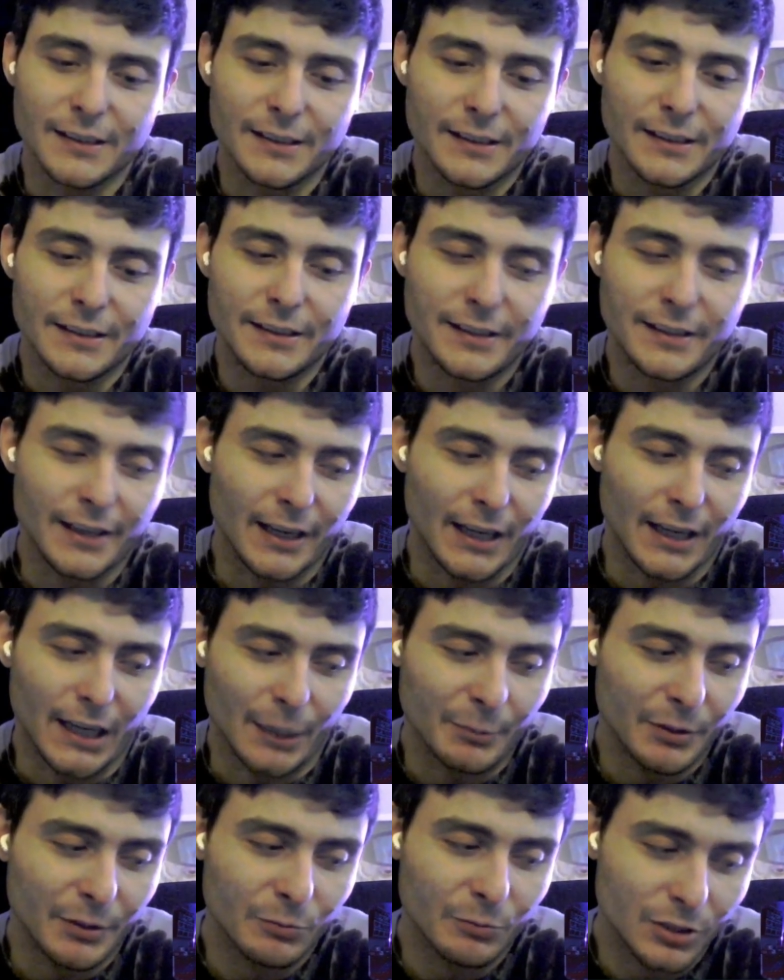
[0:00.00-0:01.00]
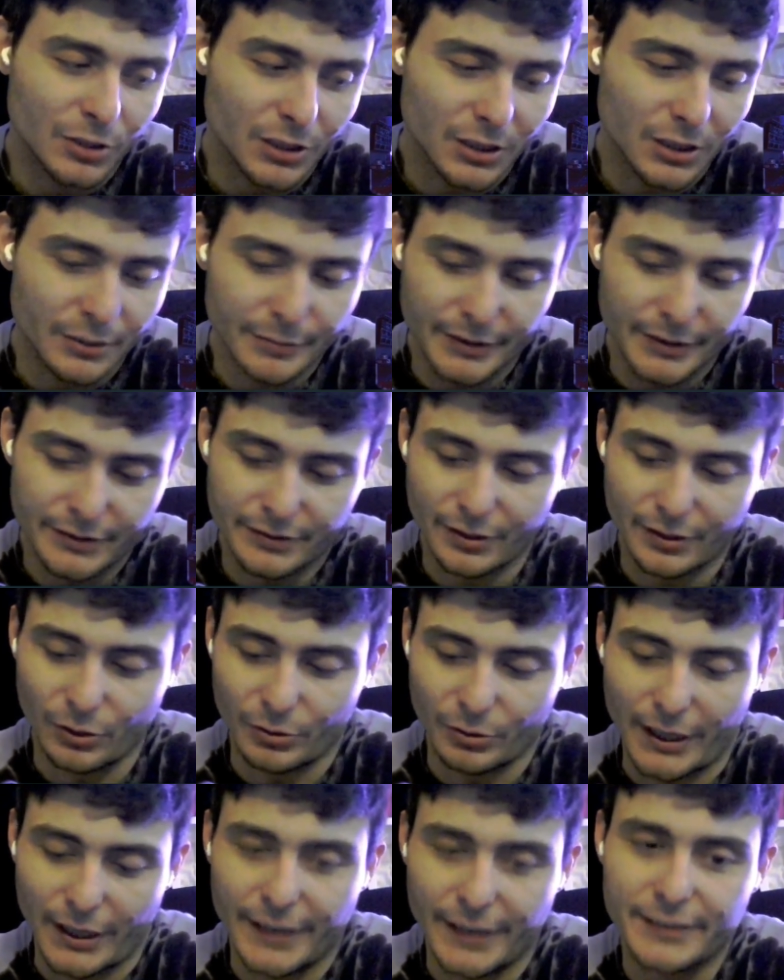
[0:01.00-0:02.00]
Yeah, I mean, we're going to be so
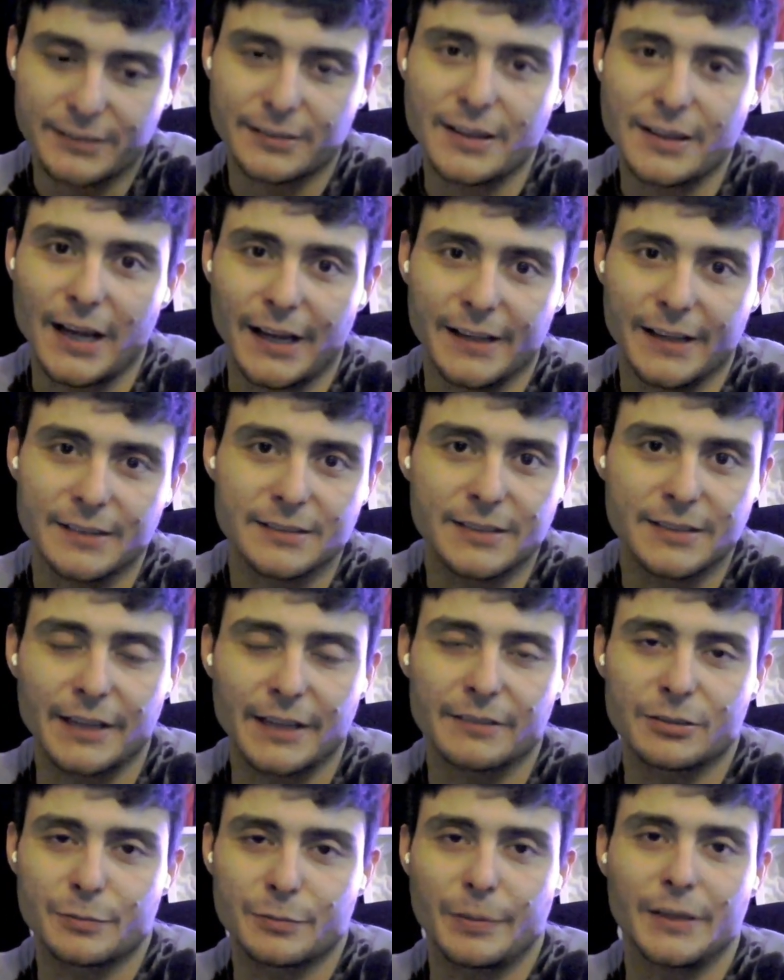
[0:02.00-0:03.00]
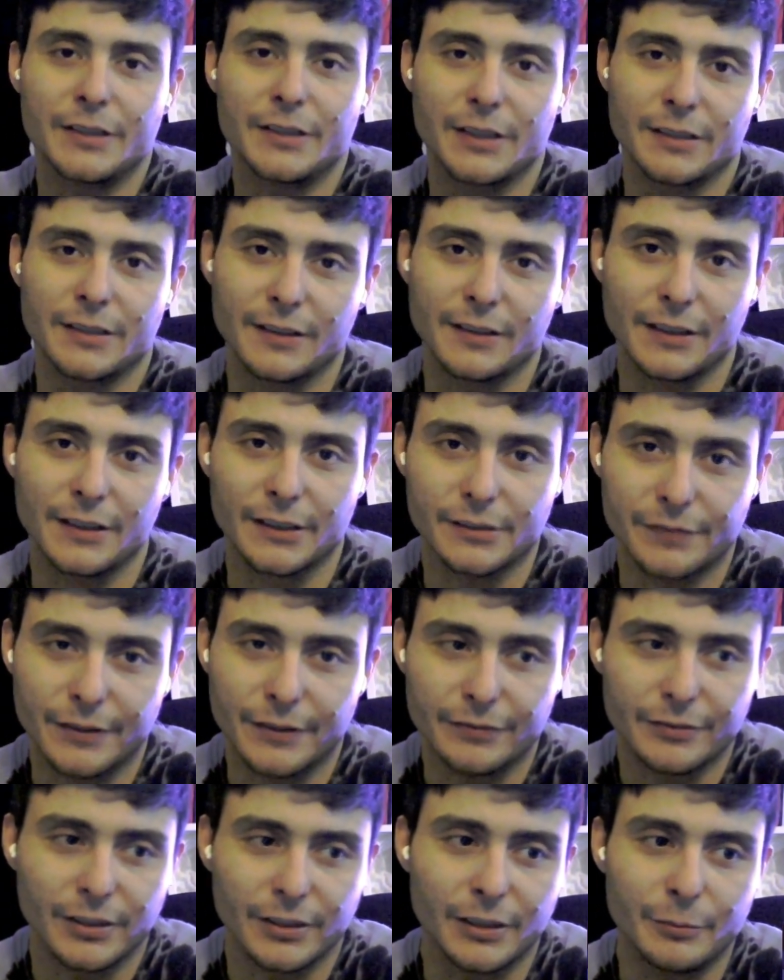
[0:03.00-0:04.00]
nice that instead of spending the next
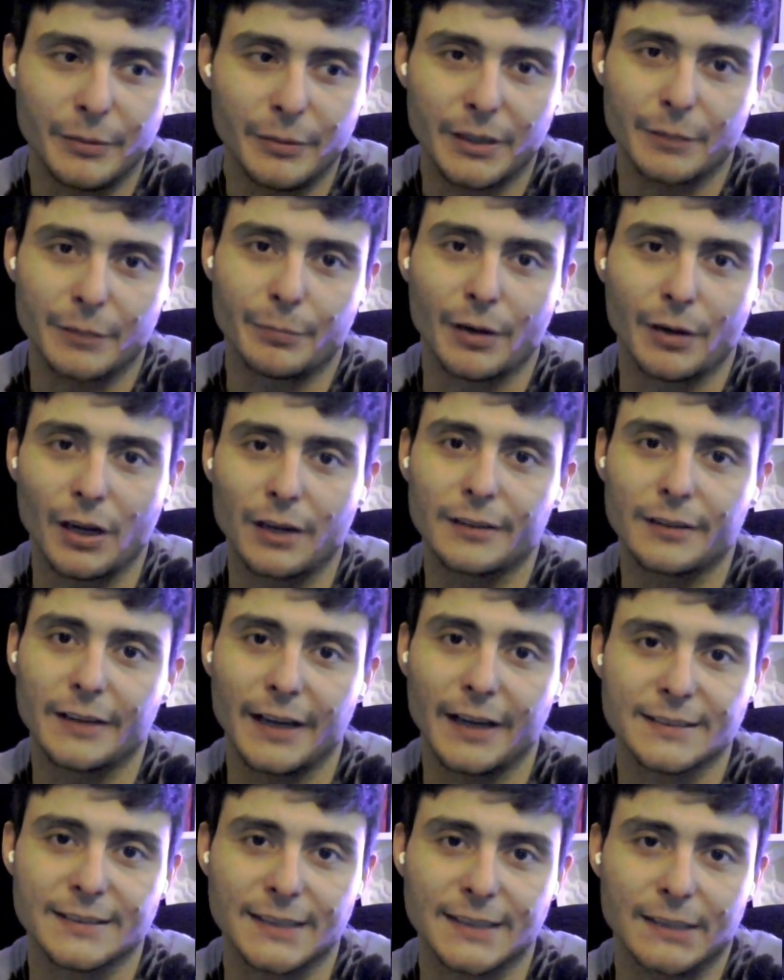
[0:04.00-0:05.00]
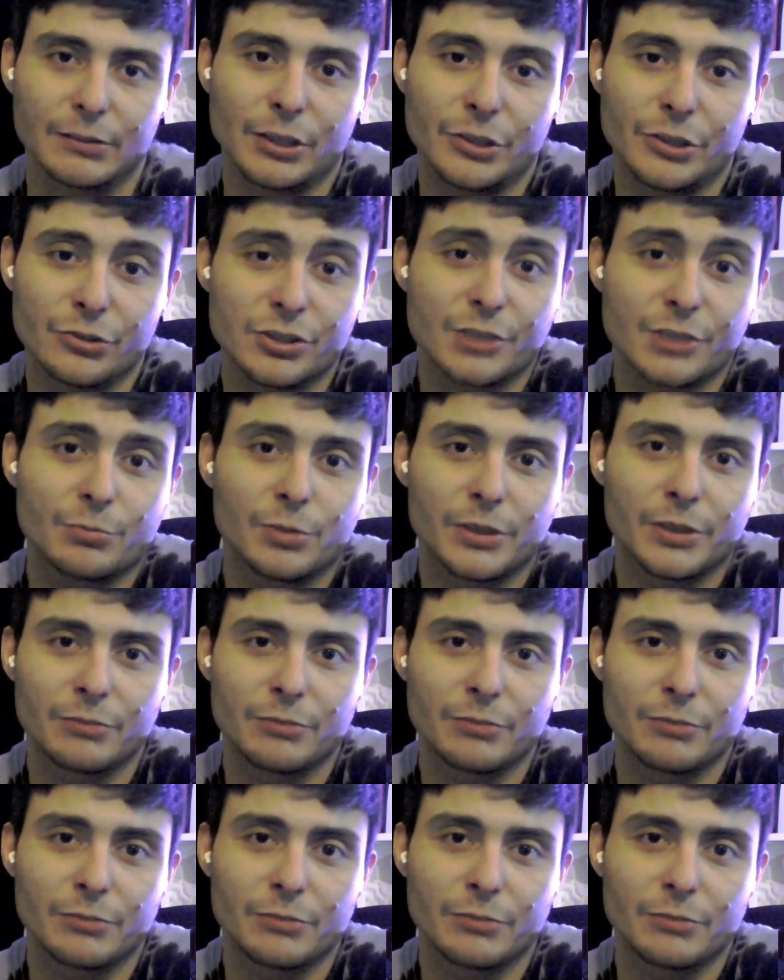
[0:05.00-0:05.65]
15-minute podcast like we usually would